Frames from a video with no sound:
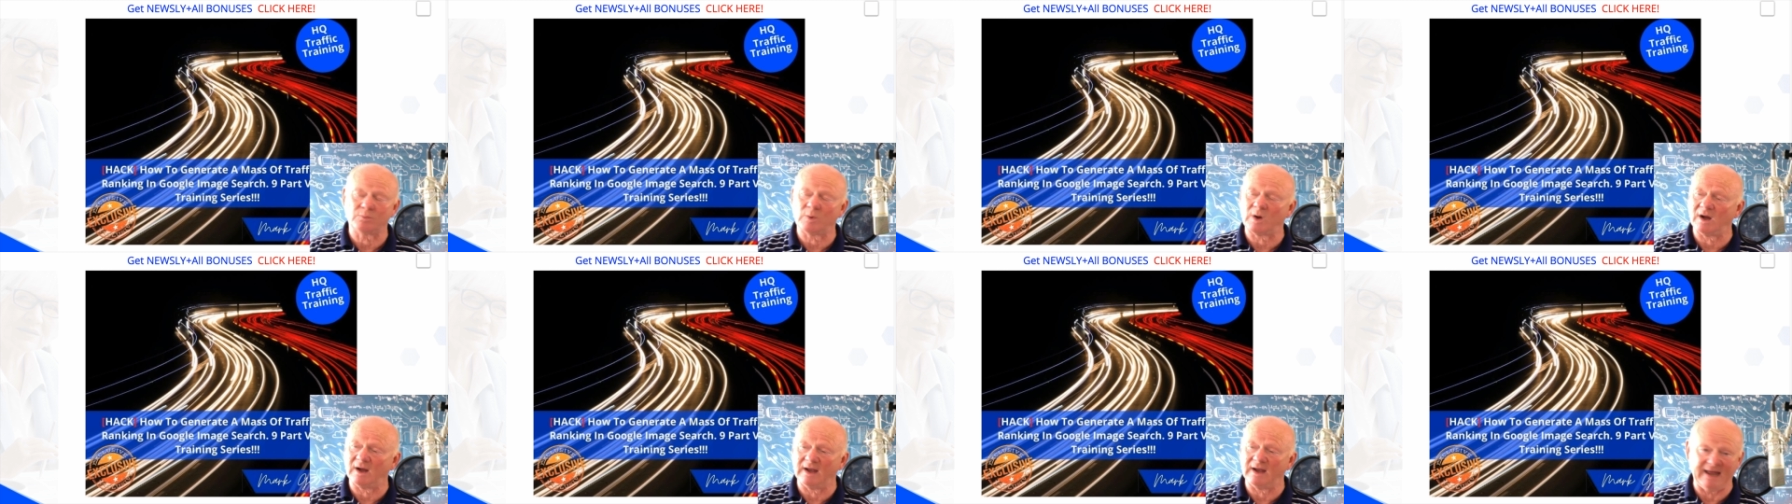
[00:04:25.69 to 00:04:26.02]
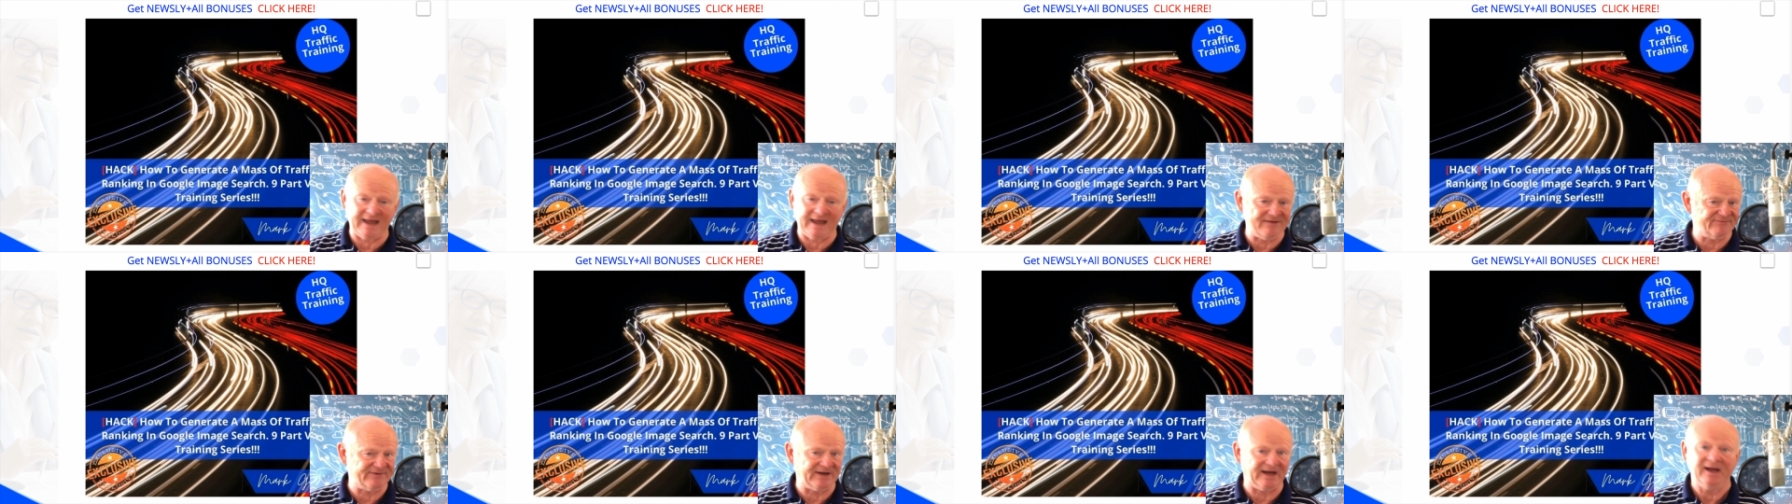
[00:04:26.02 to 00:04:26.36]

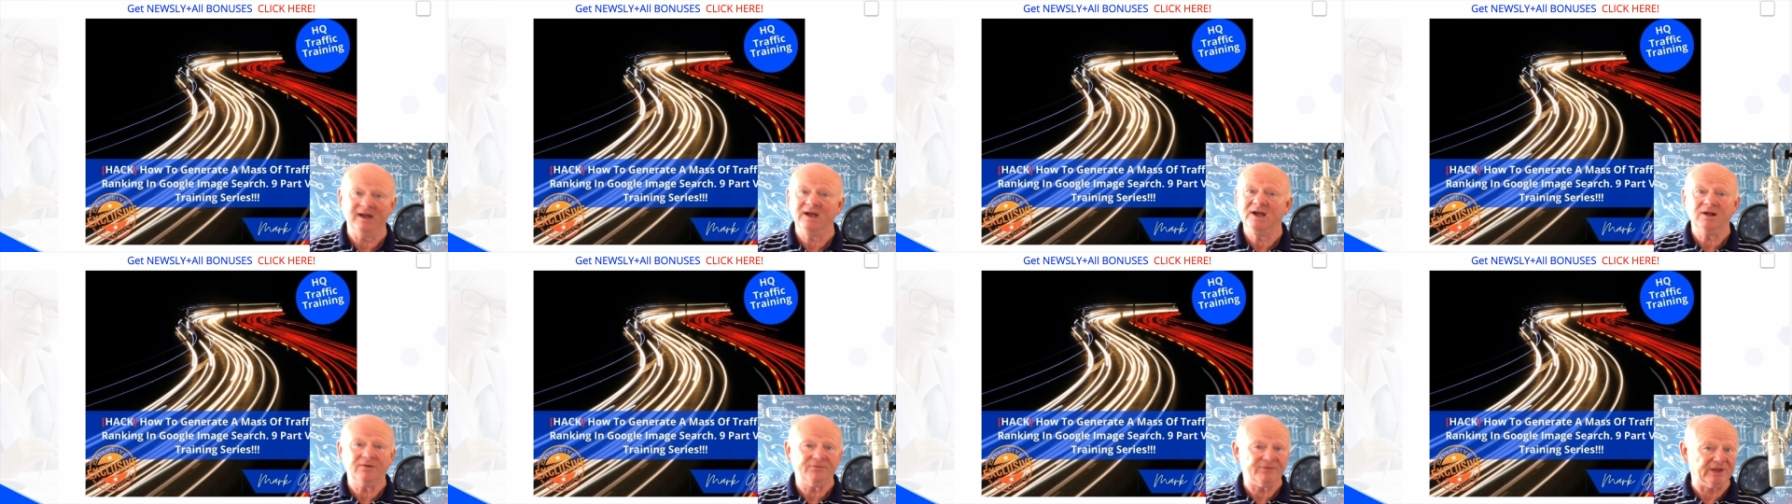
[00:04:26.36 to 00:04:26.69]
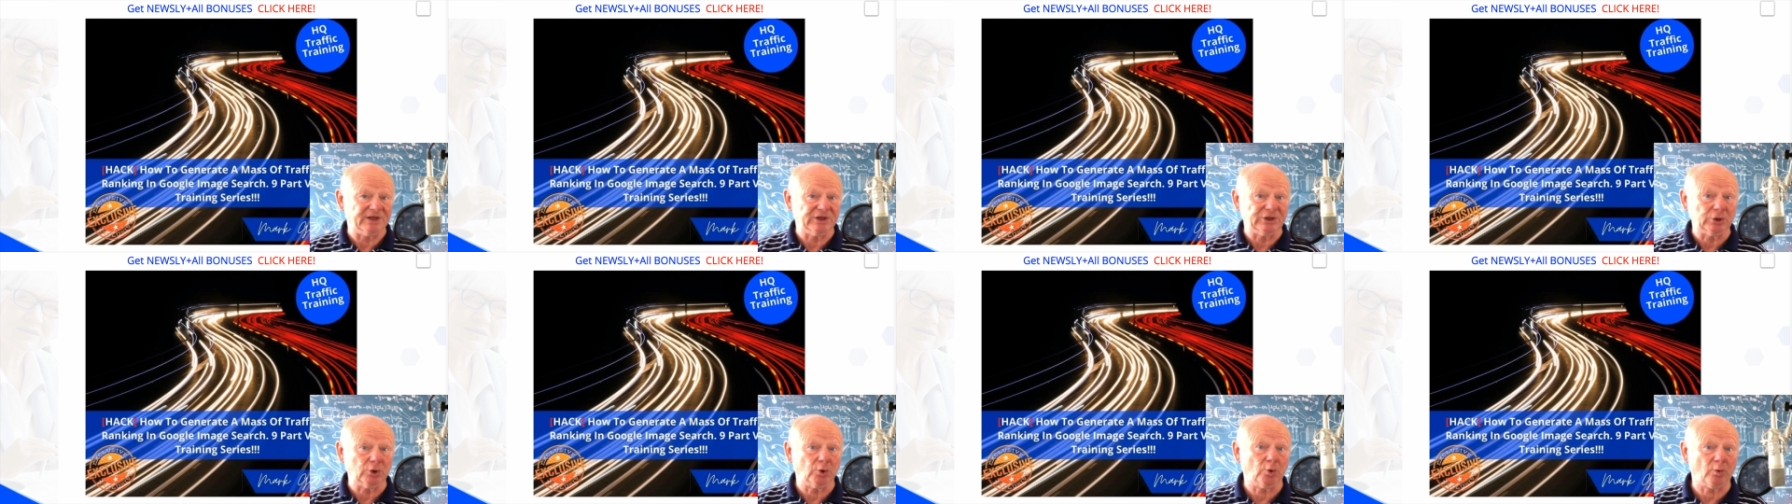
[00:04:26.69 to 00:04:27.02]
whatever.
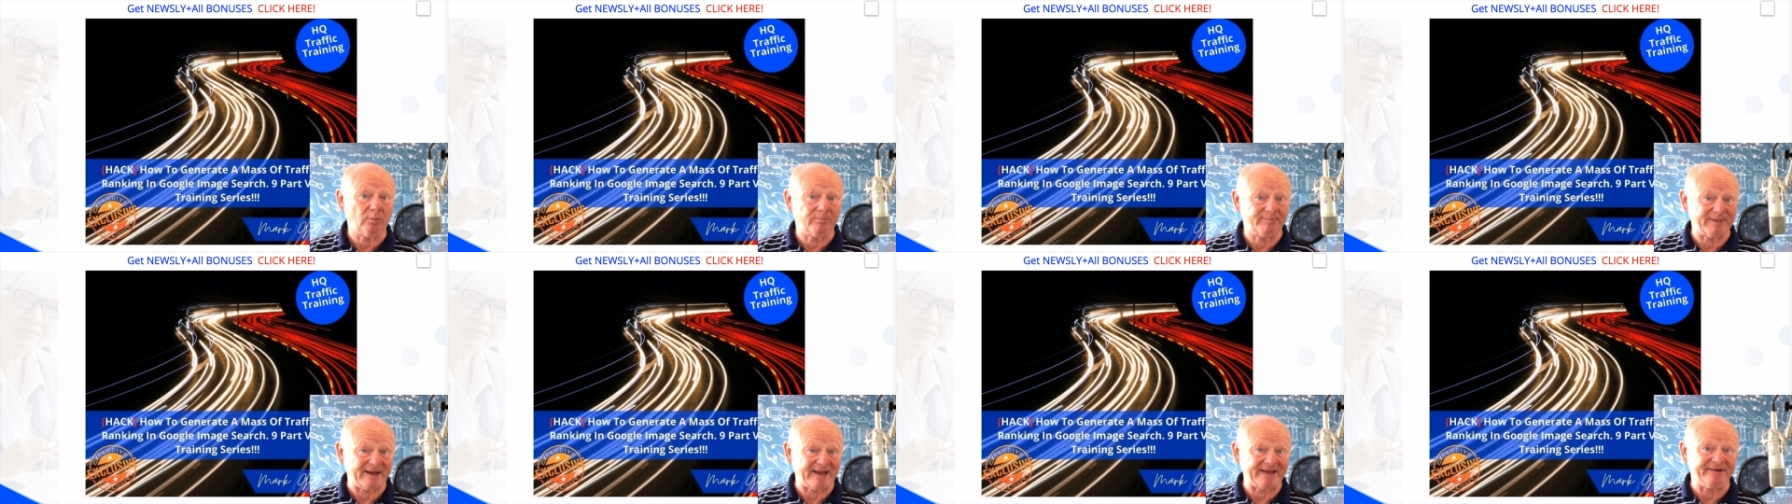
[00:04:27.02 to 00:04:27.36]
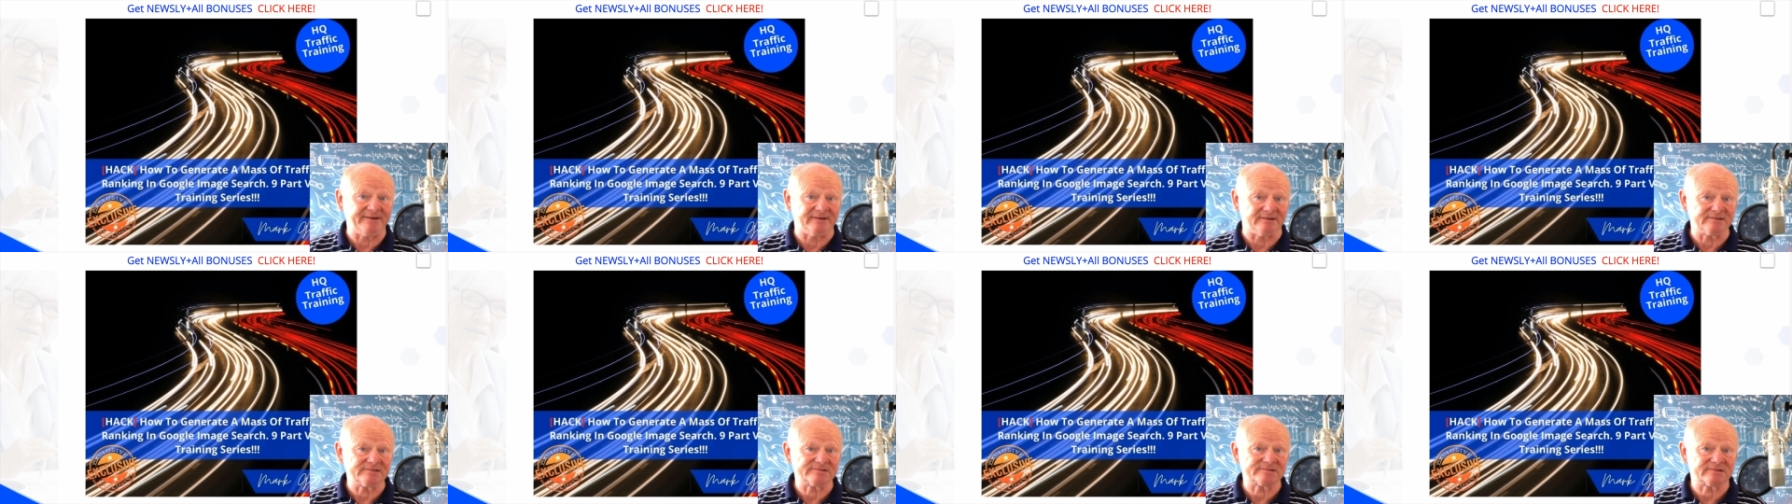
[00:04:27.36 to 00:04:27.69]
The your
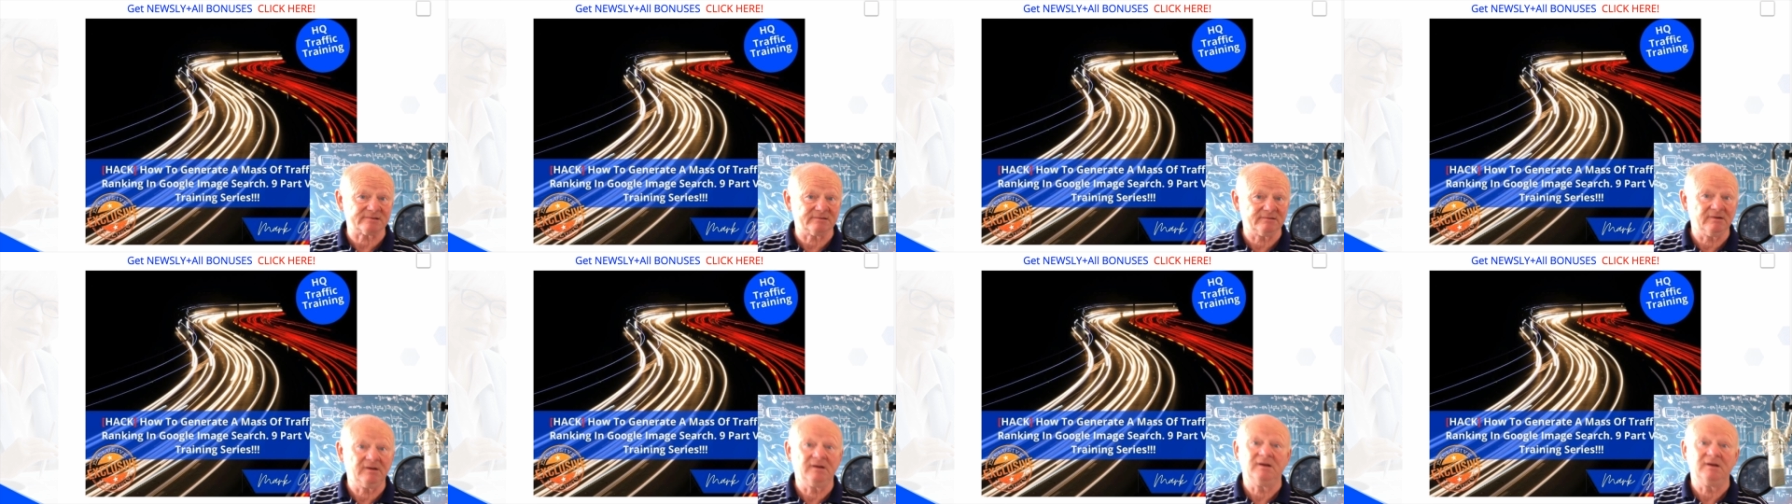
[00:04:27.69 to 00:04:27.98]
banners.